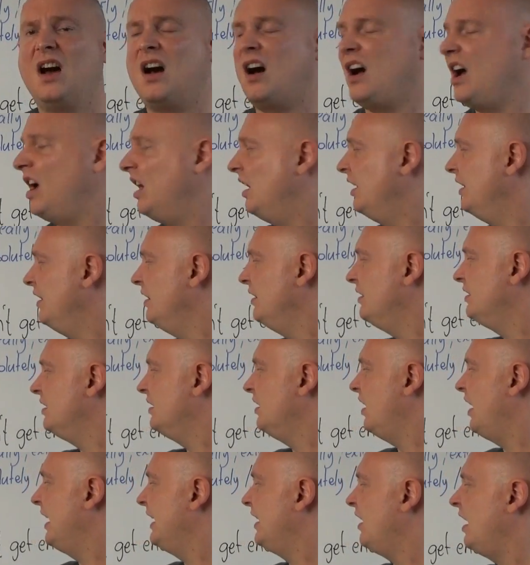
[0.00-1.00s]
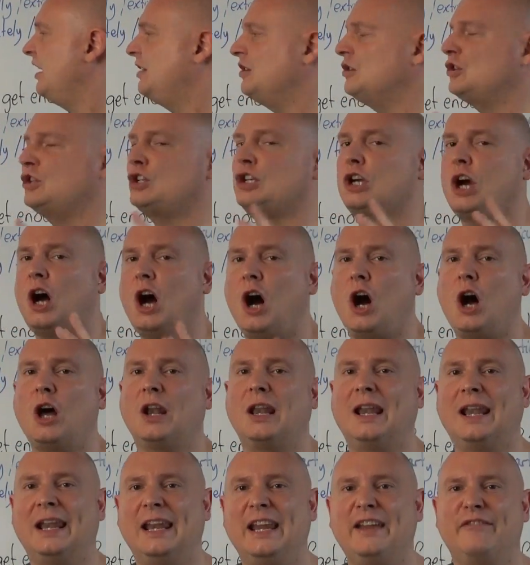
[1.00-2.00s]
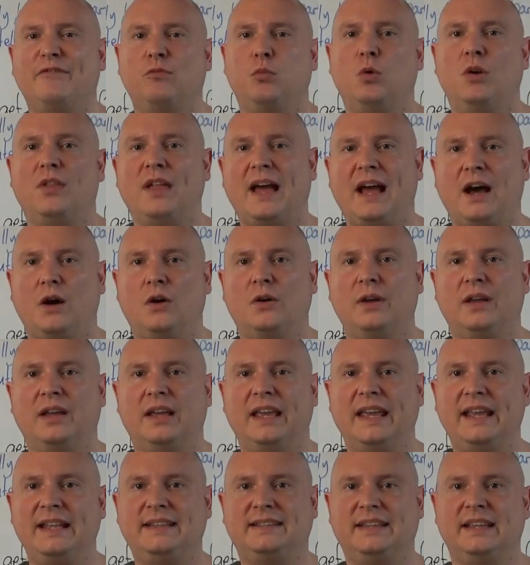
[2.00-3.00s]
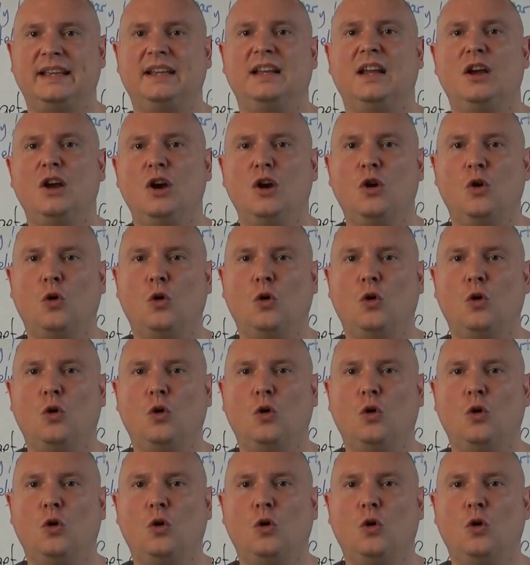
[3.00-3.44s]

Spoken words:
and like I just can't live without eating